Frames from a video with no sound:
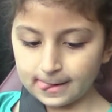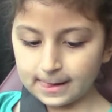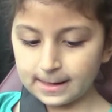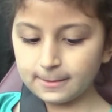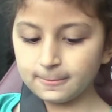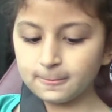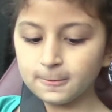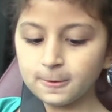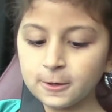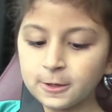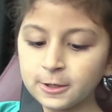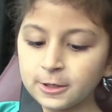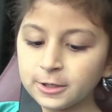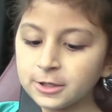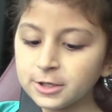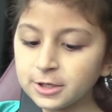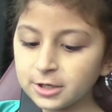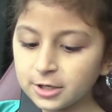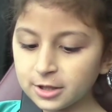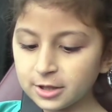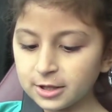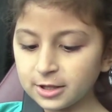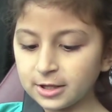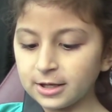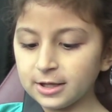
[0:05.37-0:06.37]
Yeah. I'm gonna
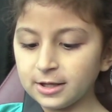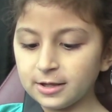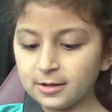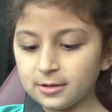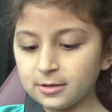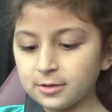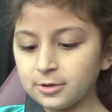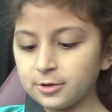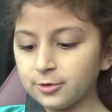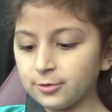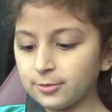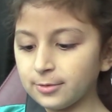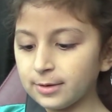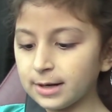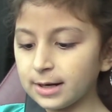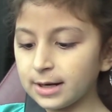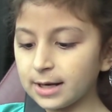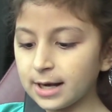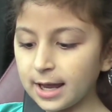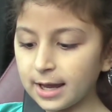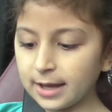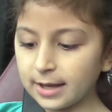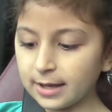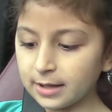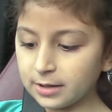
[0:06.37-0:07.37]
just eat, do it
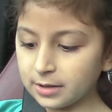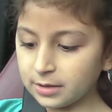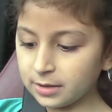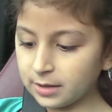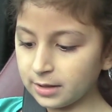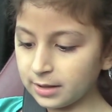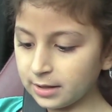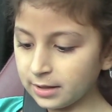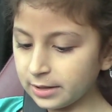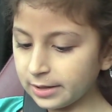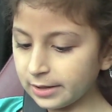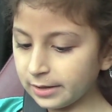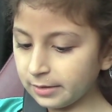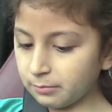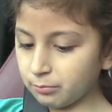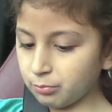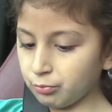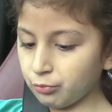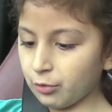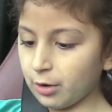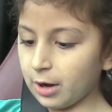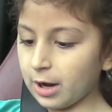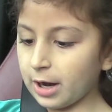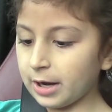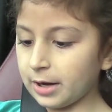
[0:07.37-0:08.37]
like it's eating
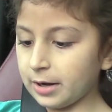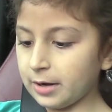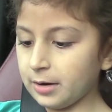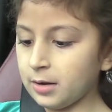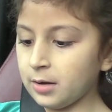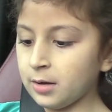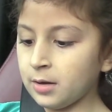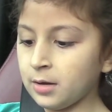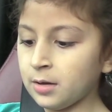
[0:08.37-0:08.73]
bread.